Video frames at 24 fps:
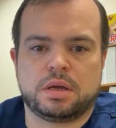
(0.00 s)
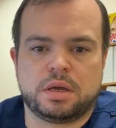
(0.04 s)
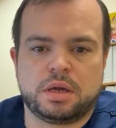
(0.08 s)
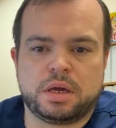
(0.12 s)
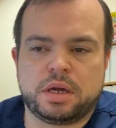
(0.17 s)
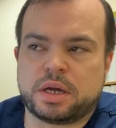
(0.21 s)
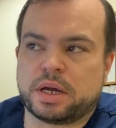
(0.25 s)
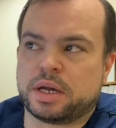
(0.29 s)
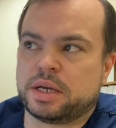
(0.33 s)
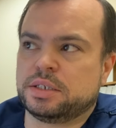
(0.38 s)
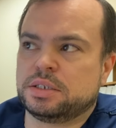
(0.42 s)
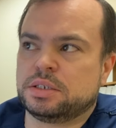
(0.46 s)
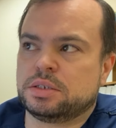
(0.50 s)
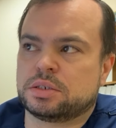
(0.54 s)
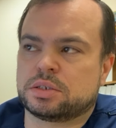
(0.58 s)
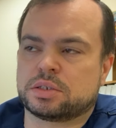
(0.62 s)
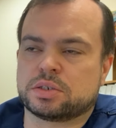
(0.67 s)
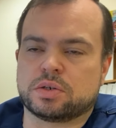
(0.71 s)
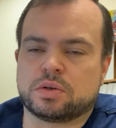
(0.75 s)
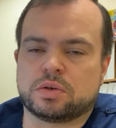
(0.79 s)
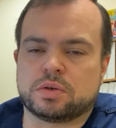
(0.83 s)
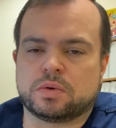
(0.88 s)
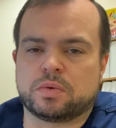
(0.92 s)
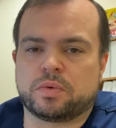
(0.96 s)
Hey guys,
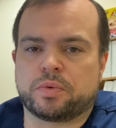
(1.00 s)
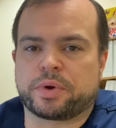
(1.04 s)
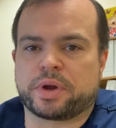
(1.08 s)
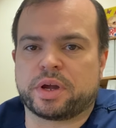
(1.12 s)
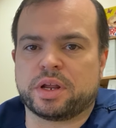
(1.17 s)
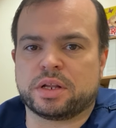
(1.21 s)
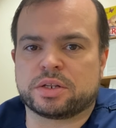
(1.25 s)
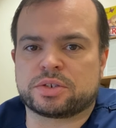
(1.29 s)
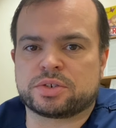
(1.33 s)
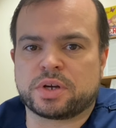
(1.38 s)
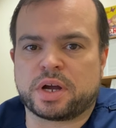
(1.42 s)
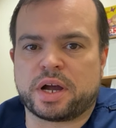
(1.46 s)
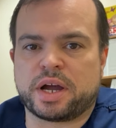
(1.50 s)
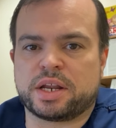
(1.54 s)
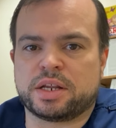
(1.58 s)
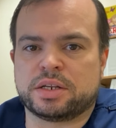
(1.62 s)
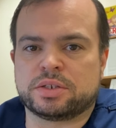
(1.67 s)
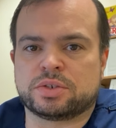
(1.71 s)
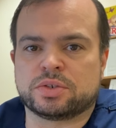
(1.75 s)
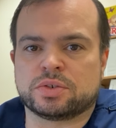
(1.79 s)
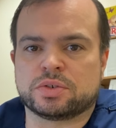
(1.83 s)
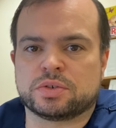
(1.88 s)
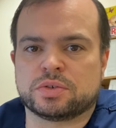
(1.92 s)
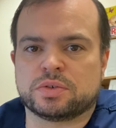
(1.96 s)
so we're going to try to
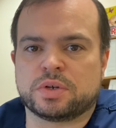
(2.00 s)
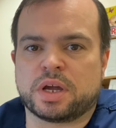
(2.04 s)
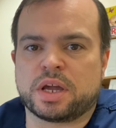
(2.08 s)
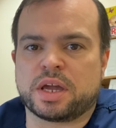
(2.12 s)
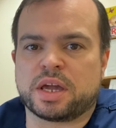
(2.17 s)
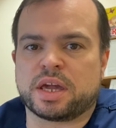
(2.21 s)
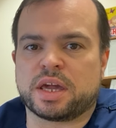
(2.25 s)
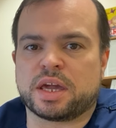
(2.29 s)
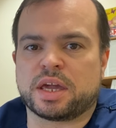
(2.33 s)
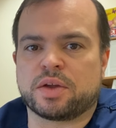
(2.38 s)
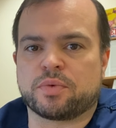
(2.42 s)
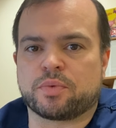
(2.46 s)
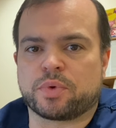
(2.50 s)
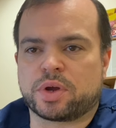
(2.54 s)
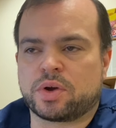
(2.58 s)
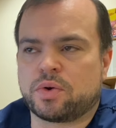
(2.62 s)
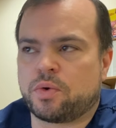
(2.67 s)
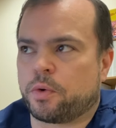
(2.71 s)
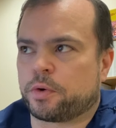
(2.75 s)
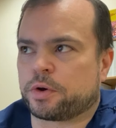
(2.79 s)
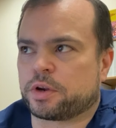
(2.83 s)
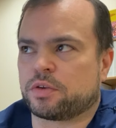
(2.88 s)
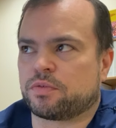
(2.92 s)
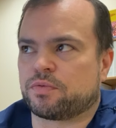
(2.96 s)
do a
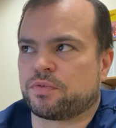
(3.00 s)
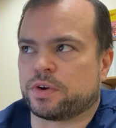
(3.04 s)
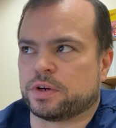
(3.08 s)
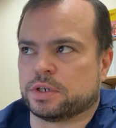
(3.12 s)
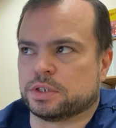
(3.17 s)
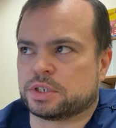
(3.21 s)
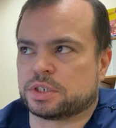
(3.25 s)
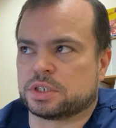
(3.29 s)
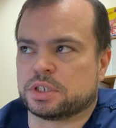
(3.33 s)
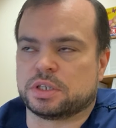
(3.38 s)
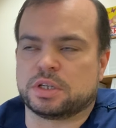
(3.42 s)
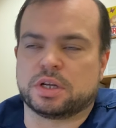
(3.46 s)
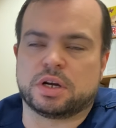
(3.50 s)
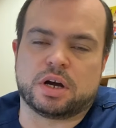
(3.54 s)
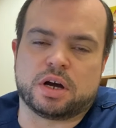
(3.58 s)
recorded version